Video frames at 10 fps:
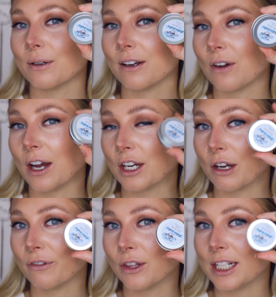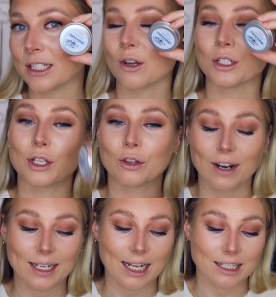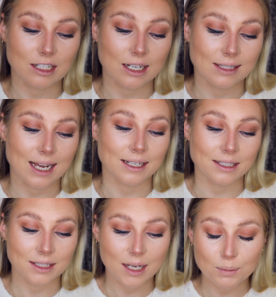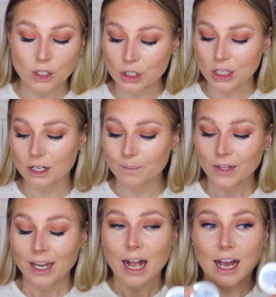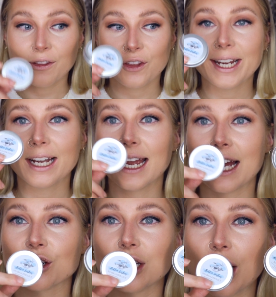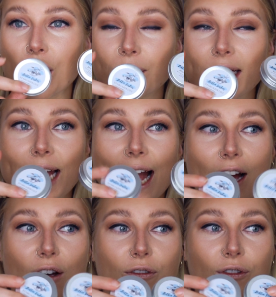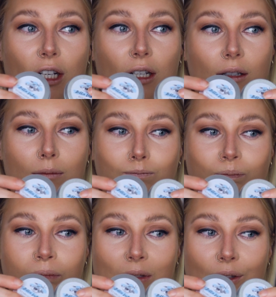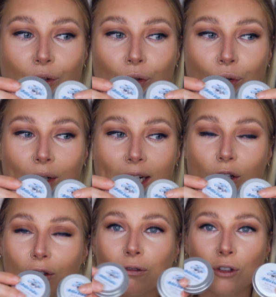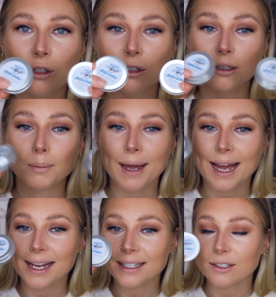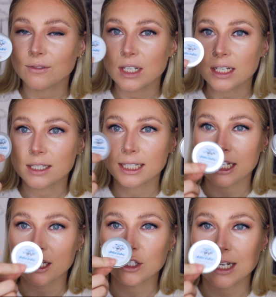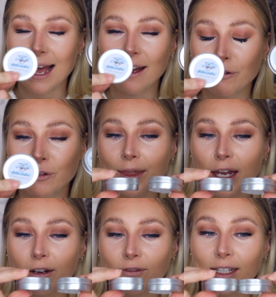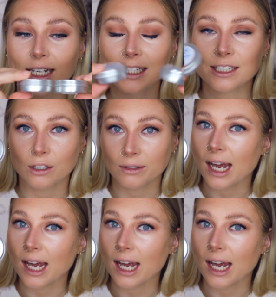So I offer these cotton thread lashes as a substitute. I think I actually only have 3 or 4 pairs of these each left. They've nearly sold